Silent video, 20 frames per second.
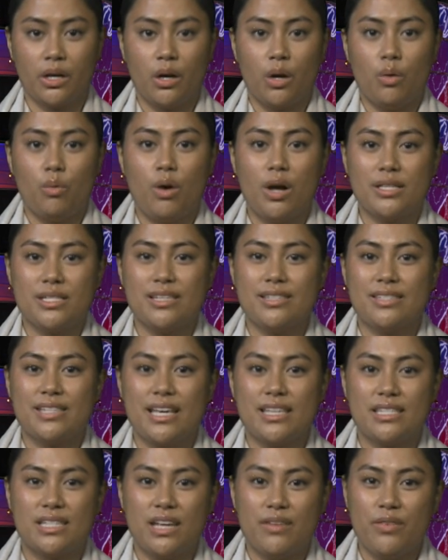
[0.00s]
Walton
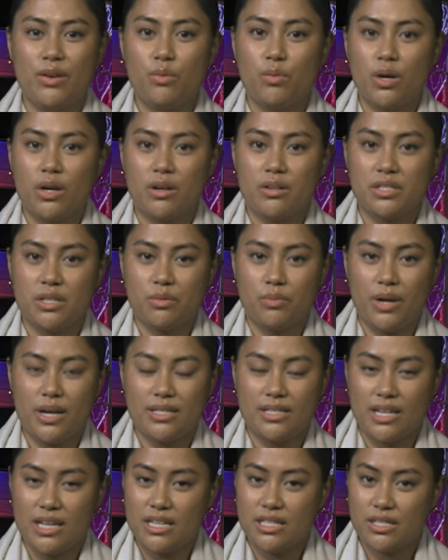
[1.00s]
says giving workers a raise
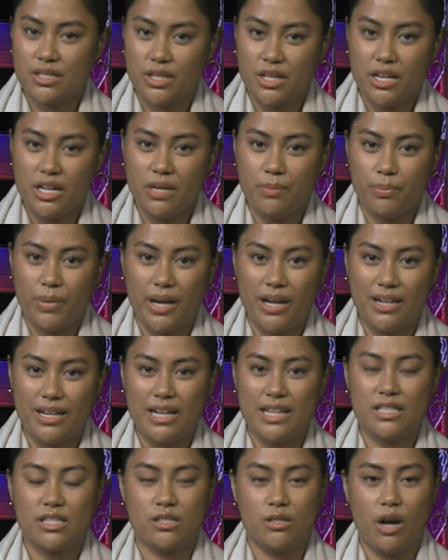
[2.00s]
is good, but
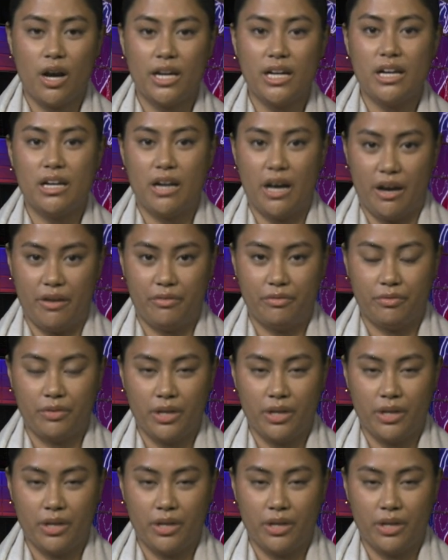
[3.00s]
it's not enough.